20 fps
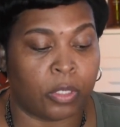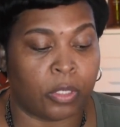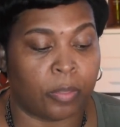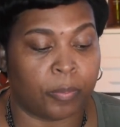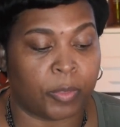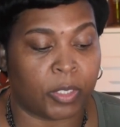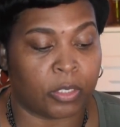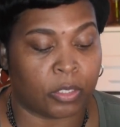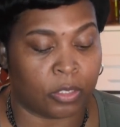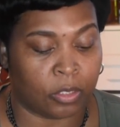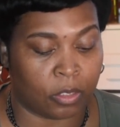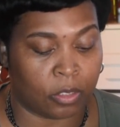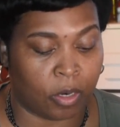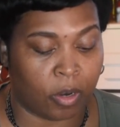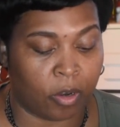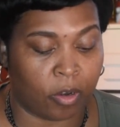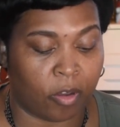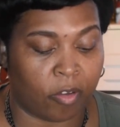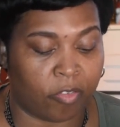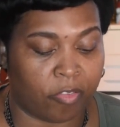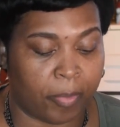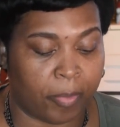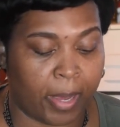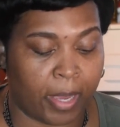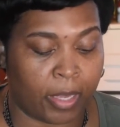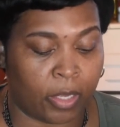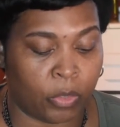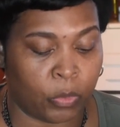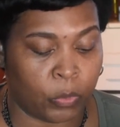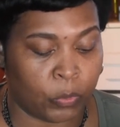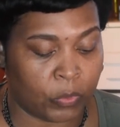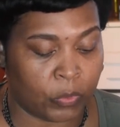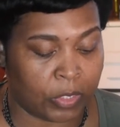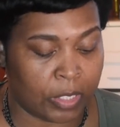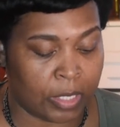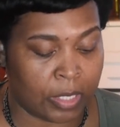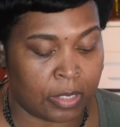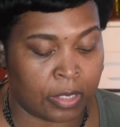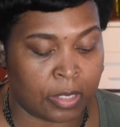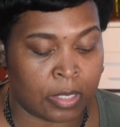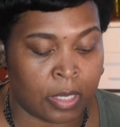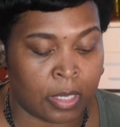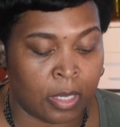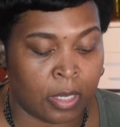I'm going to start off by using